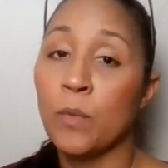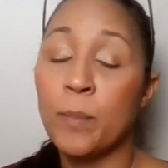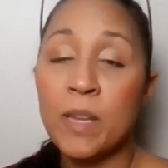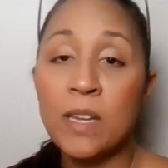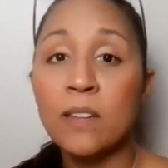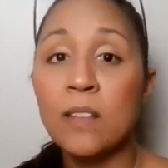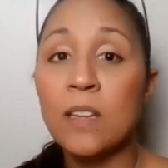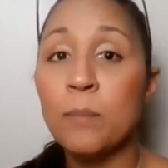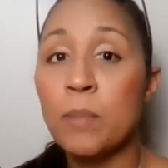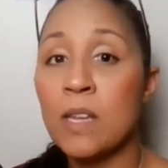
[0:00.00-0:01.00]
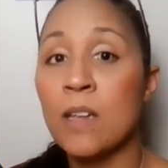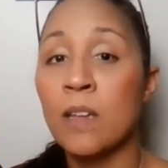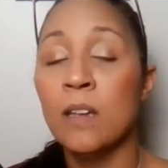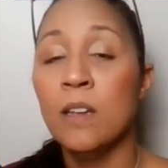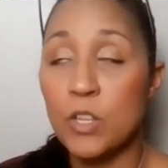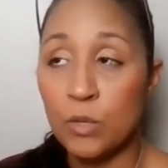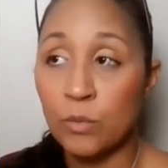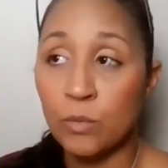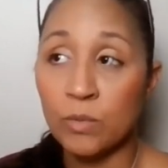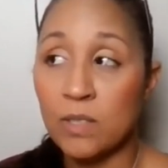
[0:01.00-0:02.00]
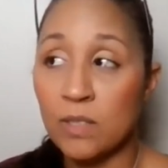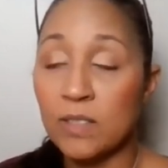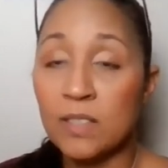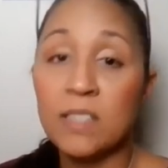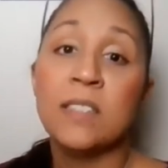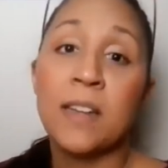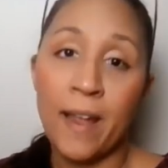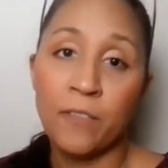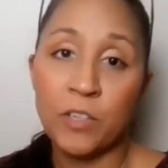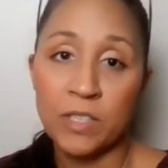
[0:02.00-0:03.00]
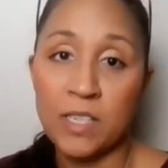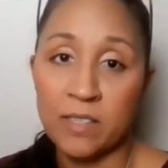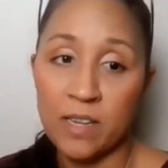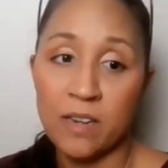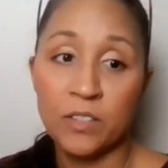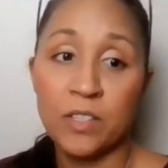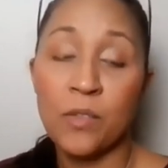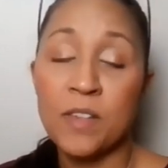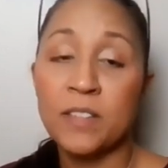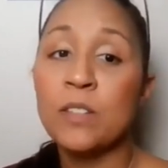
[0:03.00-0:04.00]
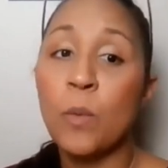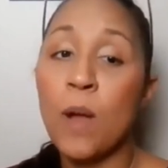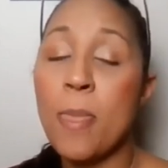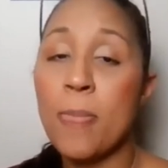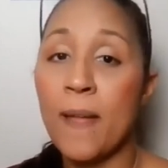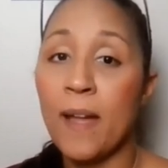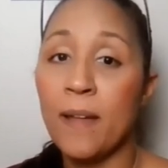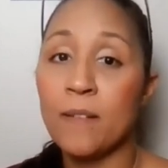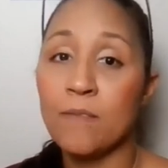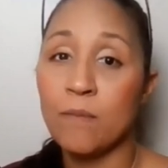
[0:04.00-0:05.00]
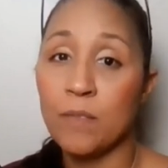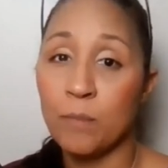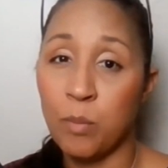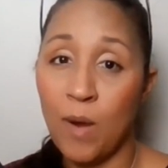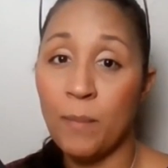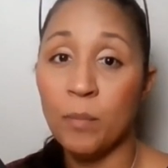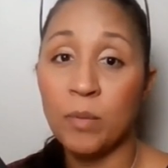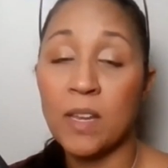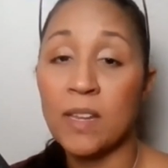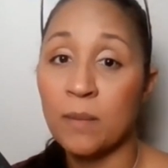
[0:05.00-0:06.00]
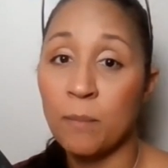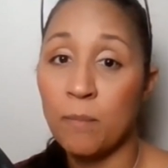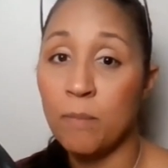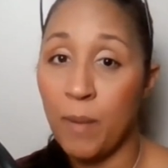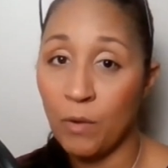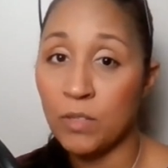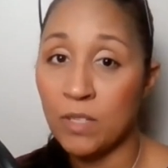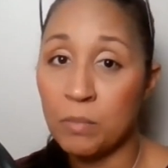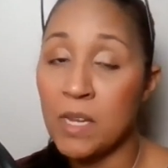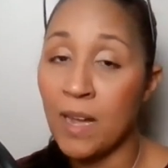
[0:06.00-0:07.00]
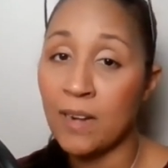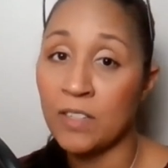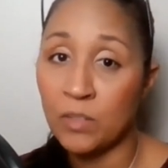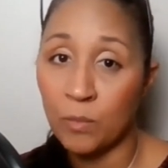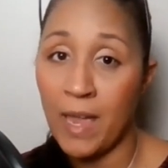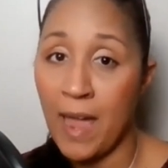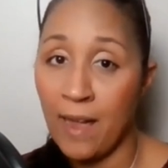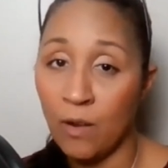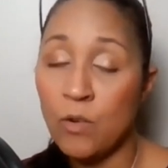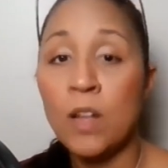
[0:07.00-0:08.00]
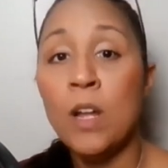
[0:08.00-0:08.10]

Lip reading: repeatedly being used season after season. So this is one that probably is about to be on its way out,